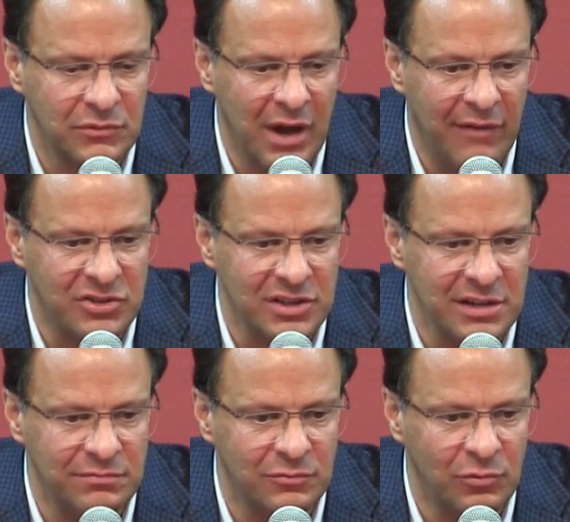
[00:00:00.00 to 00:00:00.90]

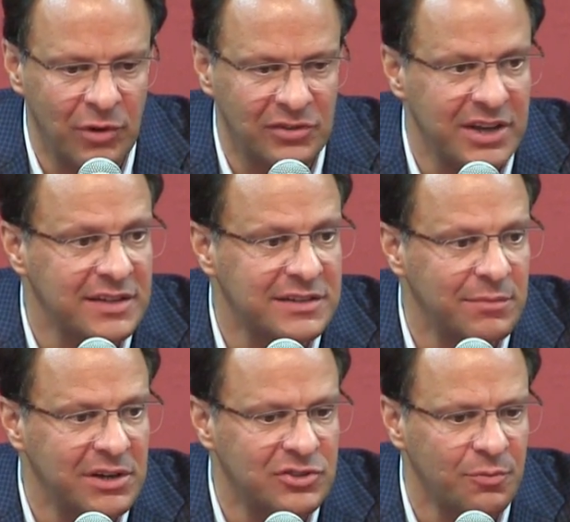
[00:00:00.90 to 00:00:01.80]
Obviously, well tested
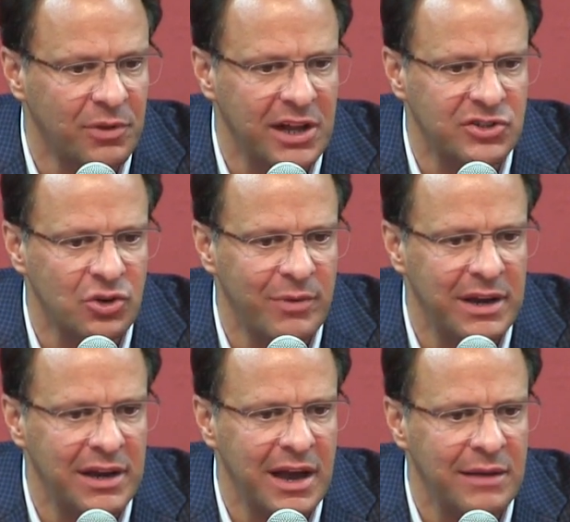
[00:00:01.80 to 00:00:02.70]
because they're playing so
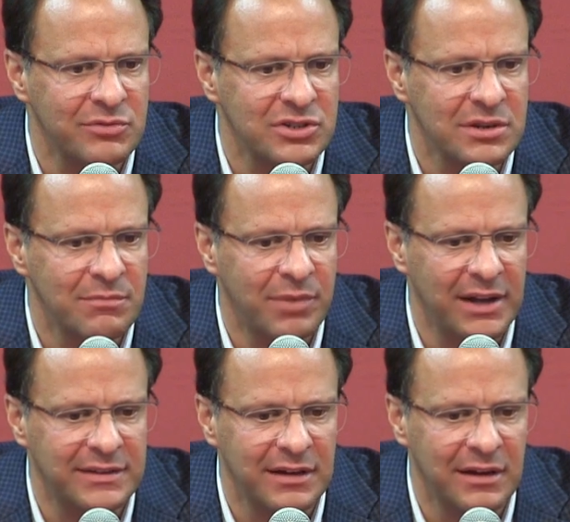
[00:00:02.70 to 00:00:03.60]
many games.
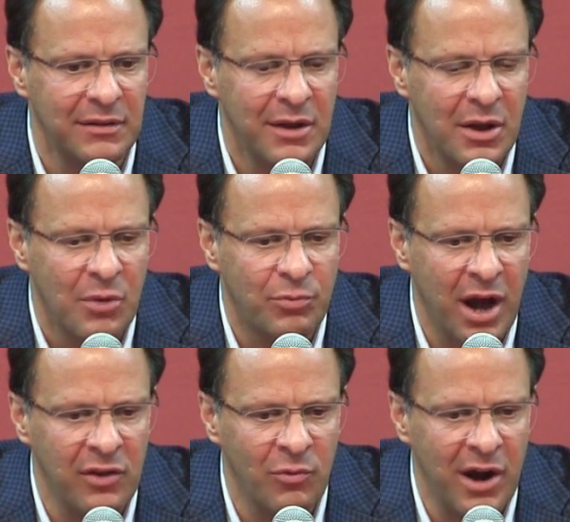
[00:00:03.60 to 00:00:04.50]
But
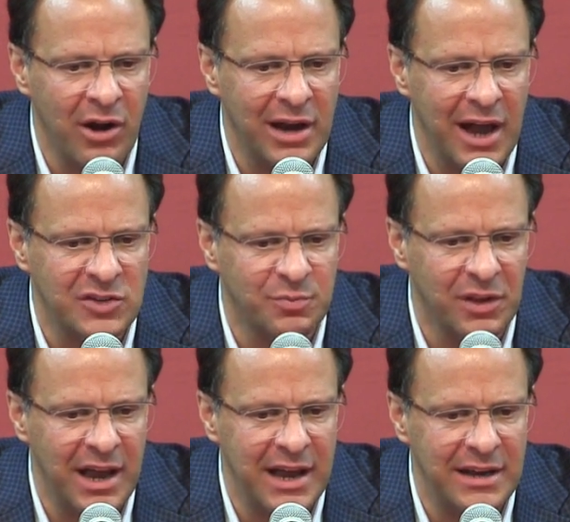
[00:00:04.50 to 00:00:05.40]
proud of the way our guys
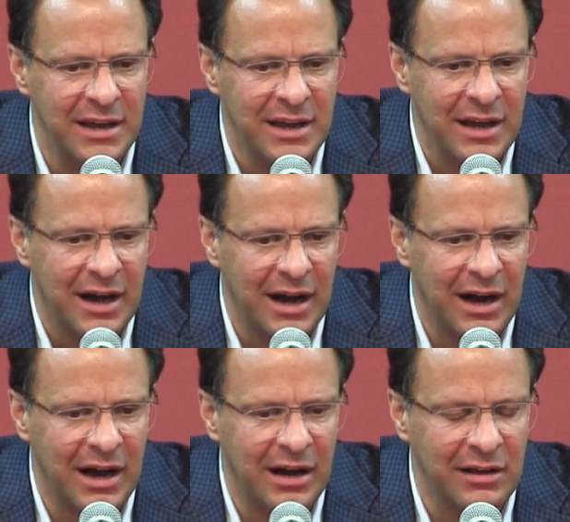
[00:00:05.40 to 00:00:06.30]
played,
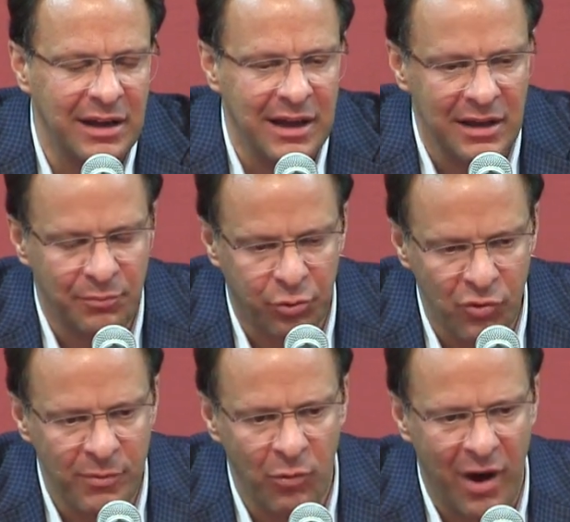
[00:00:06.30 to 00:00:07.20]

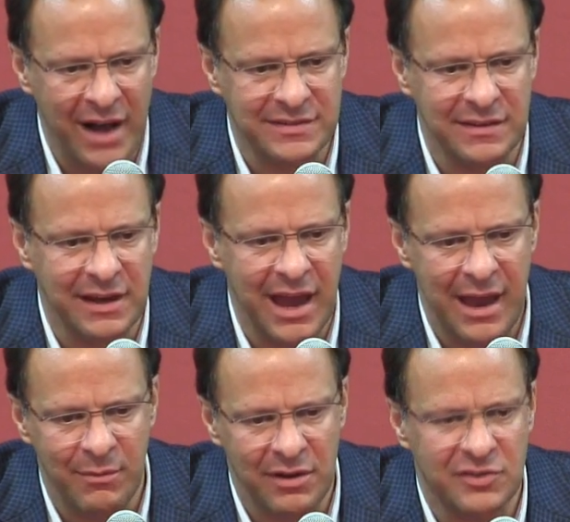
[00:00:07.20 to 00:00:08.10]
improvement wise in the
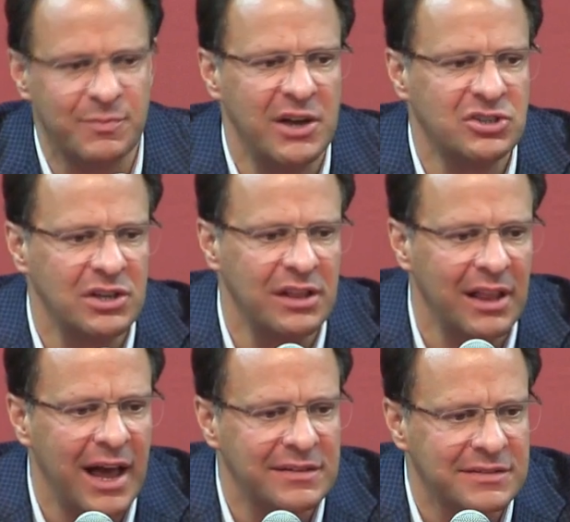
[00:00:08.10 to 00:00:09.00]
game, and especially the
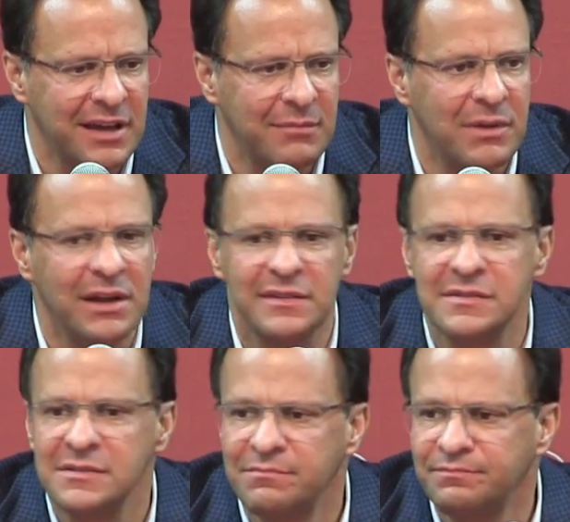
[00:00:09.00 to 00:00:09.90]
last 10 minutes.